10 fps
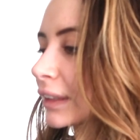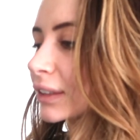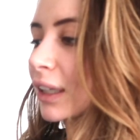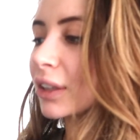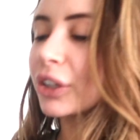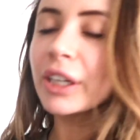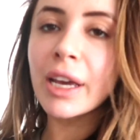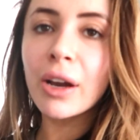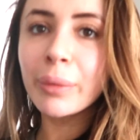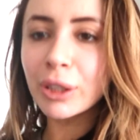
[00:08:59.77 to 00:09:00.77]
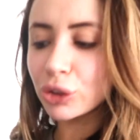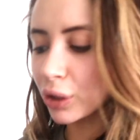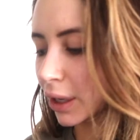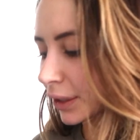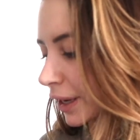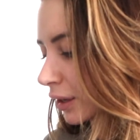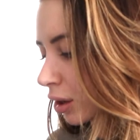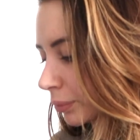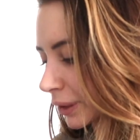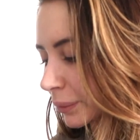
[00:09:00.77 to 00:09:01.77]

It's 9:30 now. I'm gonna try to get all my